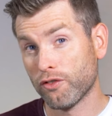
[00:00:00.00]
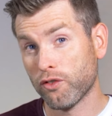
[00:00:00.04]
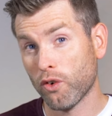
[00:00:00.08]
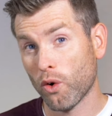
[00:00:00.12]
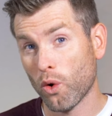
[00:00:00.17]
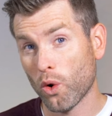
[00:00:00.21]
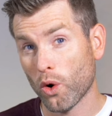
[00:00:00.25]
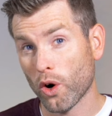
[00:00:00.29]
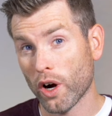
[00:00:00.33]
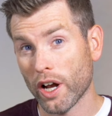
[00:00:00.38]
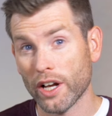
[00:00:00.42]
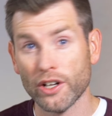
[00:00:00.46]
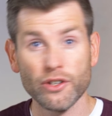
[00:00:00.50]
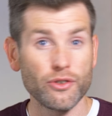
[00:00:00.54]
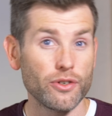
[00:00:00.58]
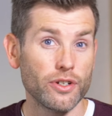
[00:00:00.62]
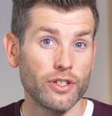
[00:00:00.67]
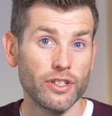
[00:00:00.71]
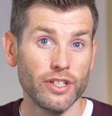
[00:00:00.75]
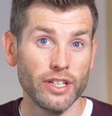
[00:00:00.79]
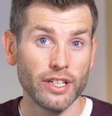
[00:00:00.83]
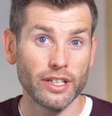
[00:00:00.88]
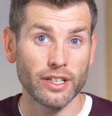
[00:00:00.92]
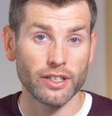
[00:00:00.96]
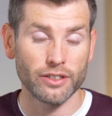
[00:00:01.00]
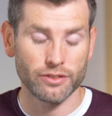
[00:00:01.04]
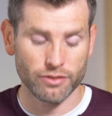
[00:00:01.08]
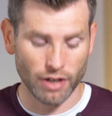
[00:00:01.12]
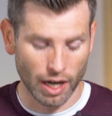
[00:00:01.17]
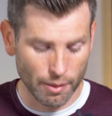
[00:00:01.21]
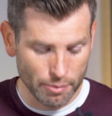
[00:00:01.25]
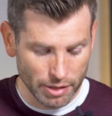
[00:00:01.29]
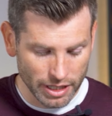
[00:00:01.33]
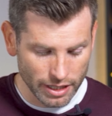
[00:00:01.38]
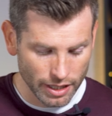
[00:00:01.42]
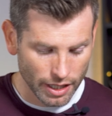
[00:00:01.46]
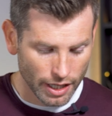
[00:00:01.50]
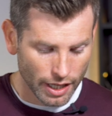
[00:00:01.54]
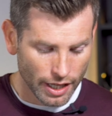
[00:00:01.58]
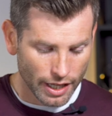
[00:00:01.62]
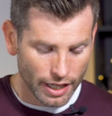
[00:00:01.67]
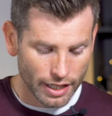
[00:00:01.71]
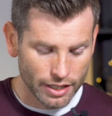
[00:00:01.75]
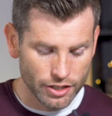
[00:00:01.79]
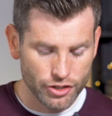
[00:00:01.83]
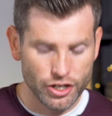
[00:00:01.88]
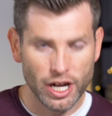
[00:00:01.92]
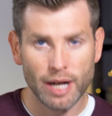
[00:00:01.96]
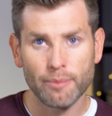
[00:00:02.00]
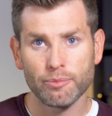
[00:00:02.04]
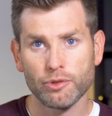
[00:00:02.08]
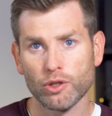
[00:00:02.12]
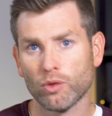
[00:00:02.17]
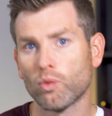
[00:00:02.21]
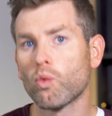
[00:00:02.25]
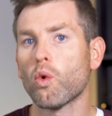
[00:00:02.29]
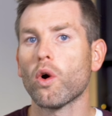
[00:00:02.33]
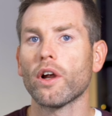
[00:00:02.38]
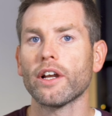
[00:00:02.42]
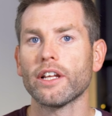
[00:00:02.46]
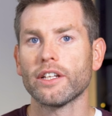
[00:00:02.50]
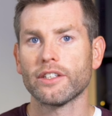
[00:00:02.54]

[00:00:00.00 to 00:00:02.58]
400 years. I mean, in chapter 1,